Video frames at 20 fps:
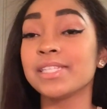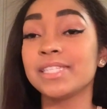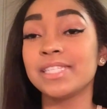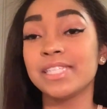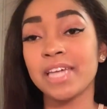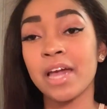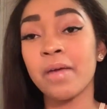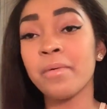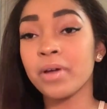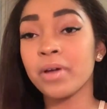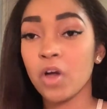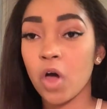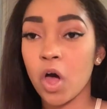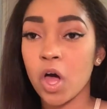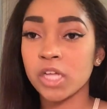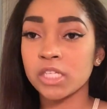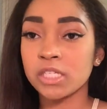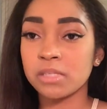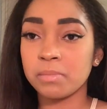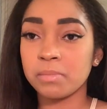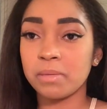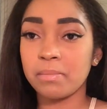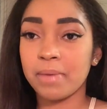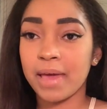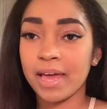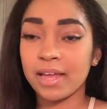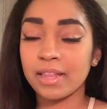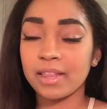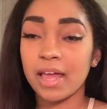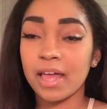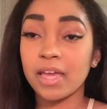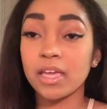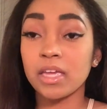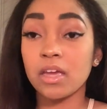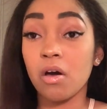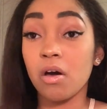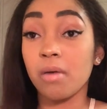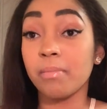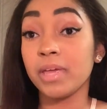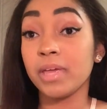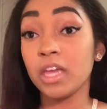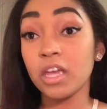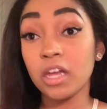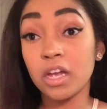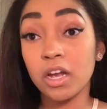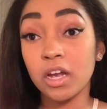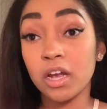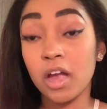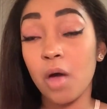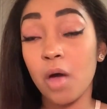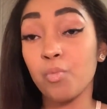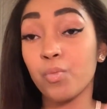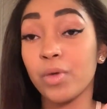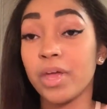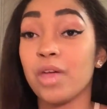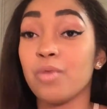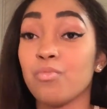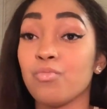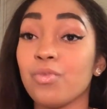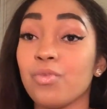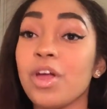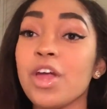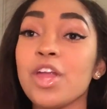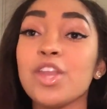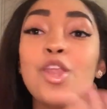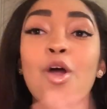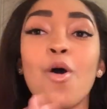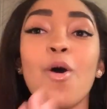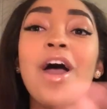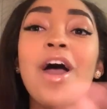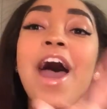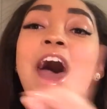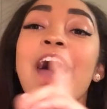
Tiara calls me back like, yo, I'm here, I'm with him. No,